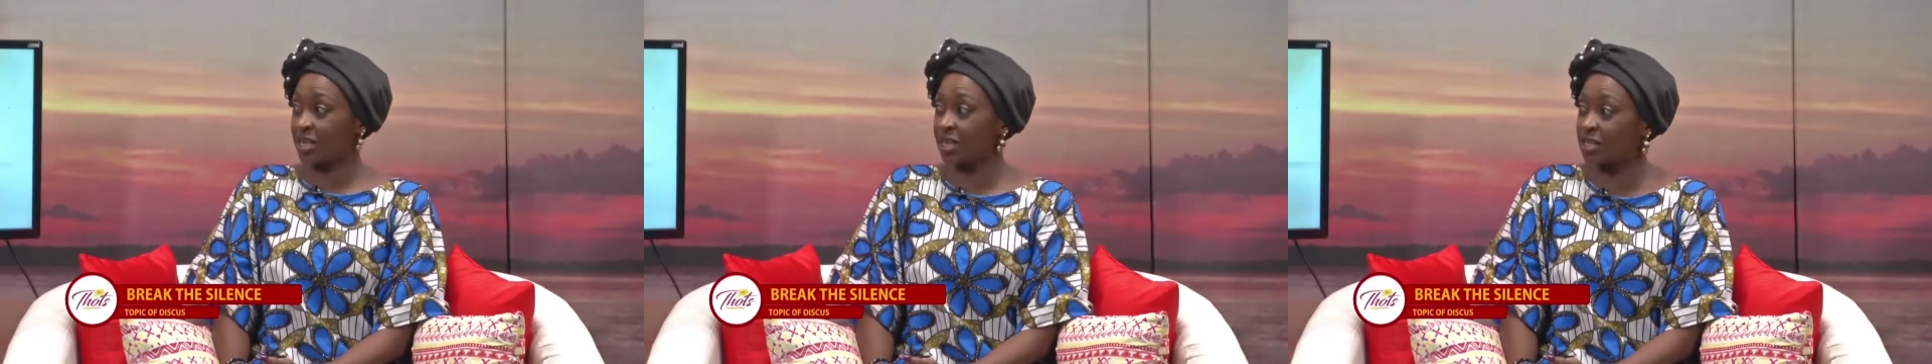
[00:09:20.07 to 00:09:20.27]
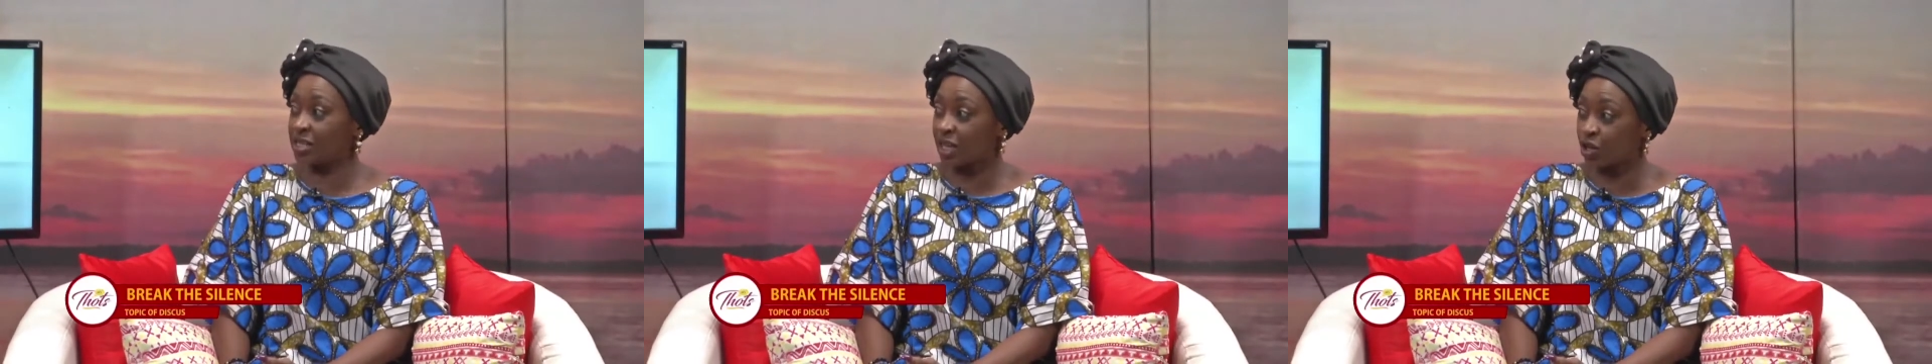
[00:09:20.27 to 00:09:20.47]

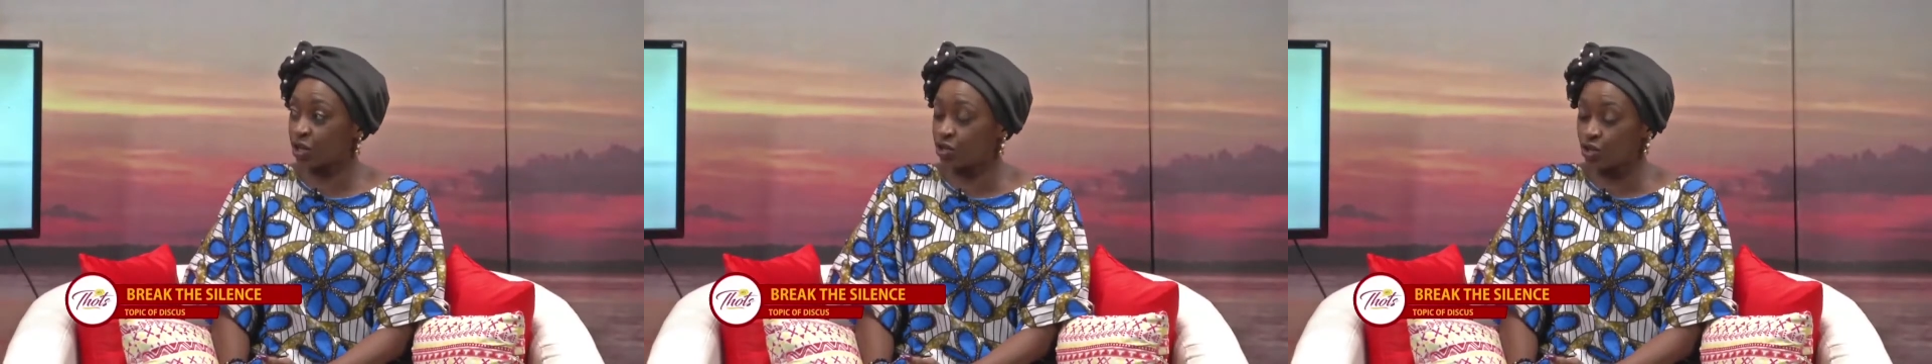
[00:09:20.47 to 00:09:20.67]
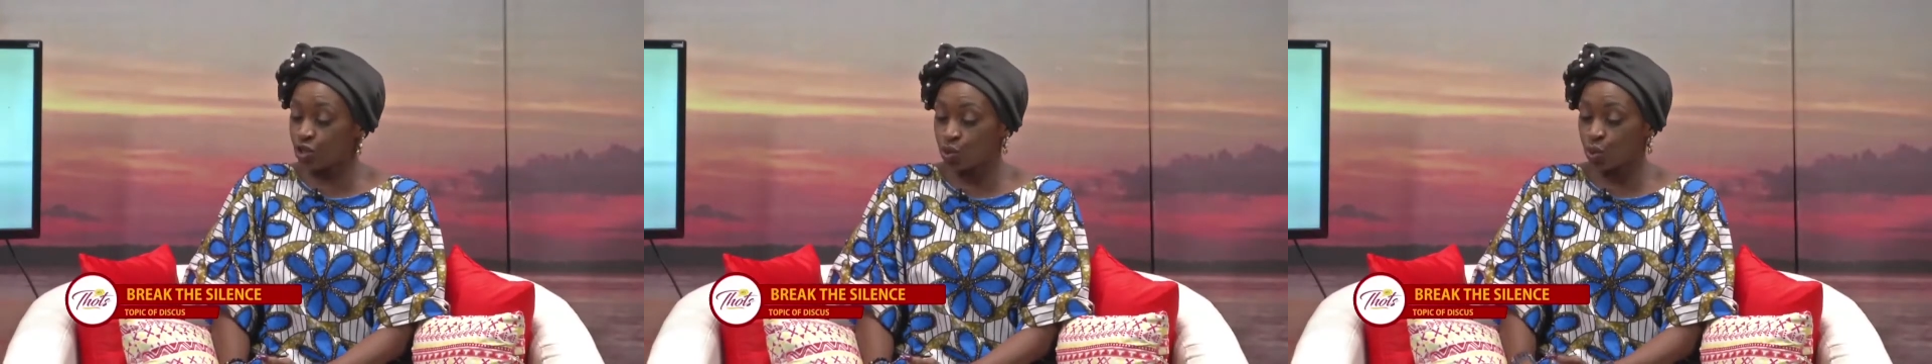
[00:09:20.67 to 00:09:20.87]
in
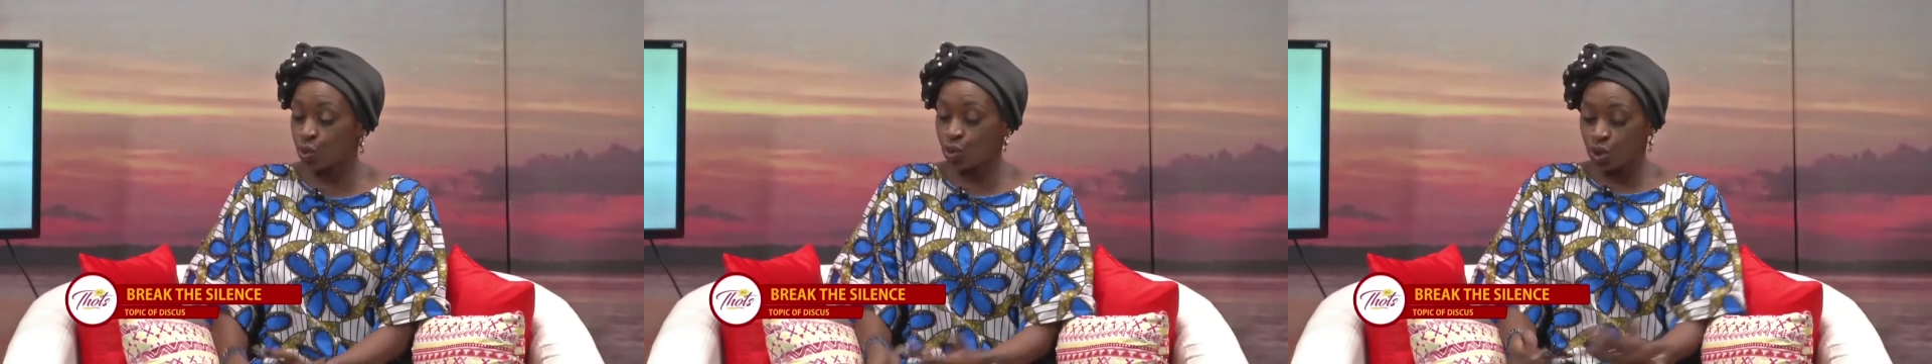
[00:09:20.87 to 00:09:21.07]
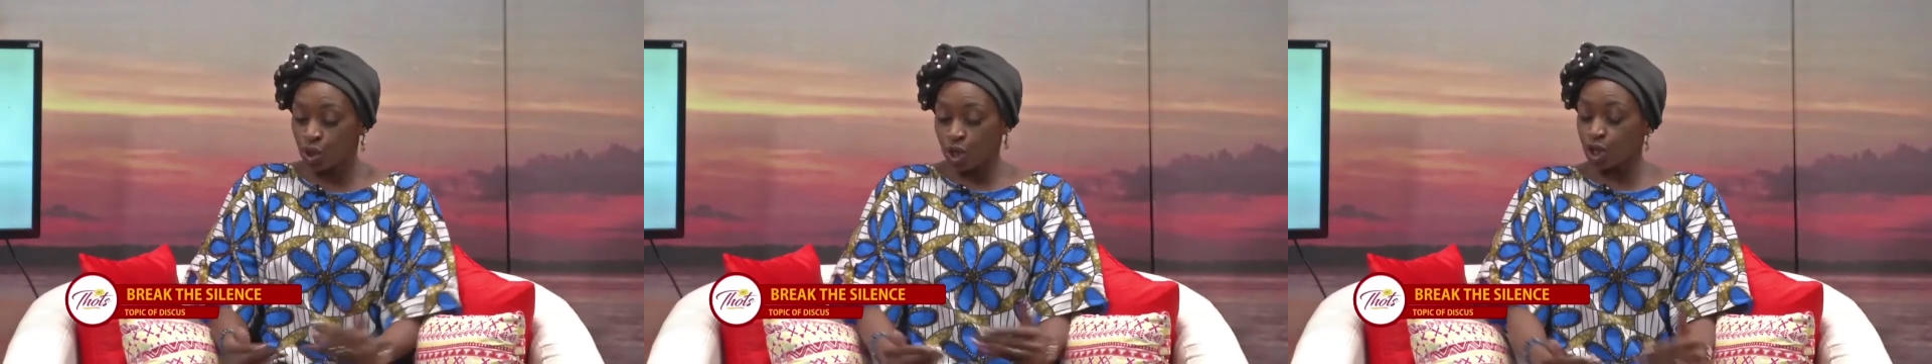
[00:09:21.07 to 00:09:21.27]
secondary
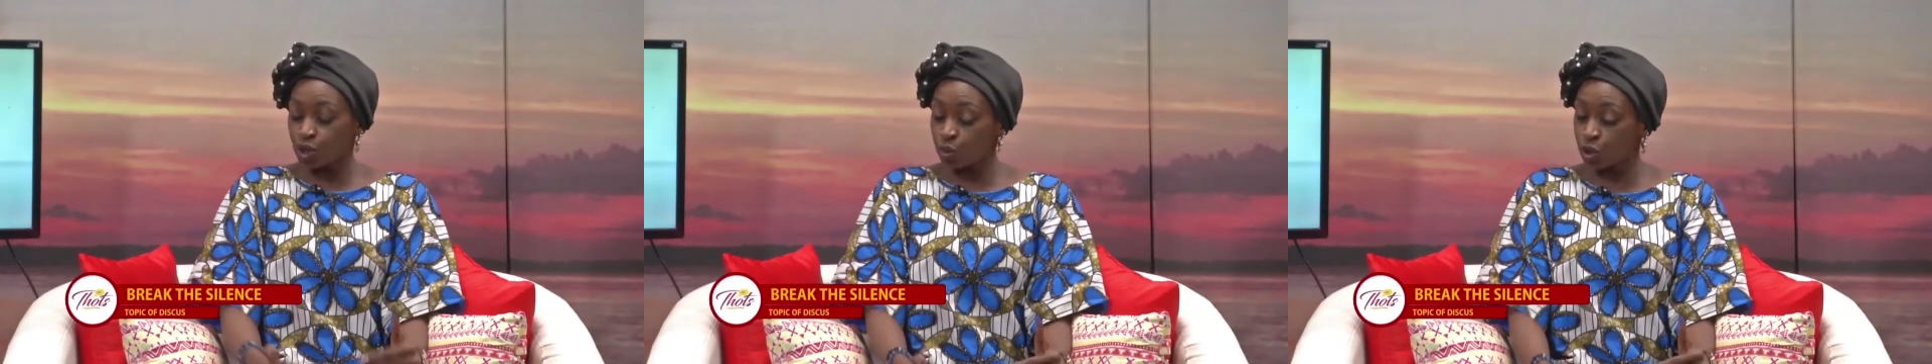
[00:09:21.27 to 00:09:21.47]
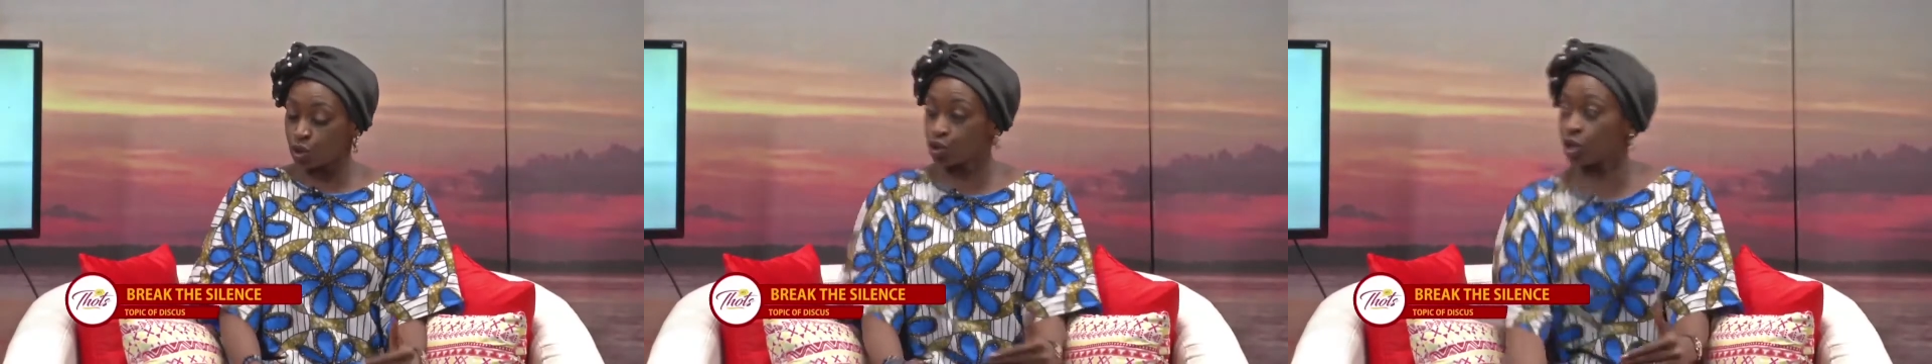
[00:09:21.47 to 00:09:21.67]
school,
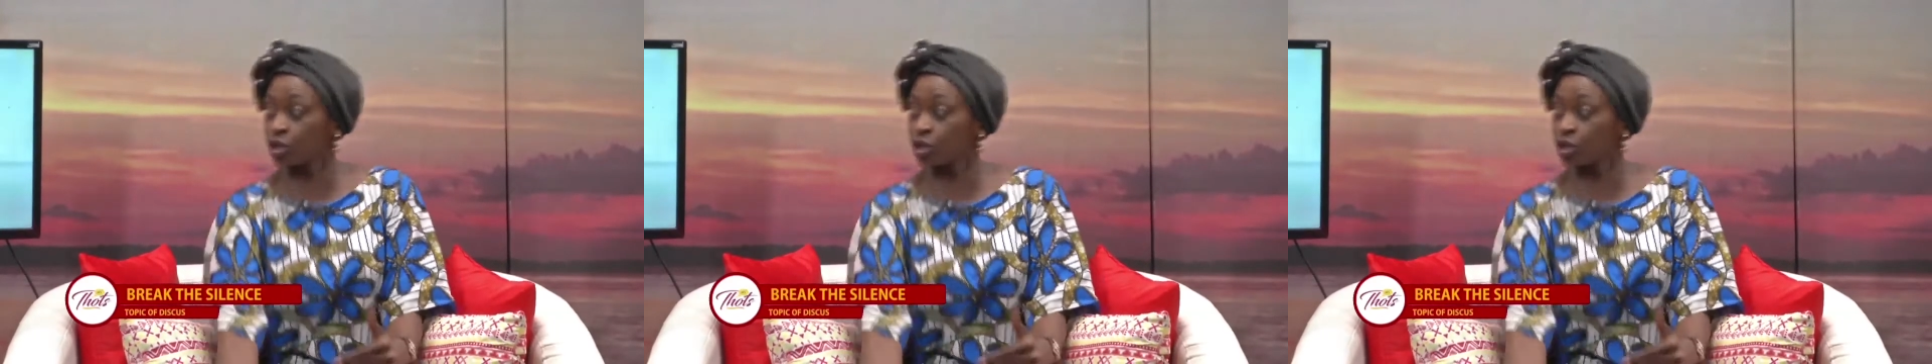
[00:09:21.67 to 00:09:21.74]
it was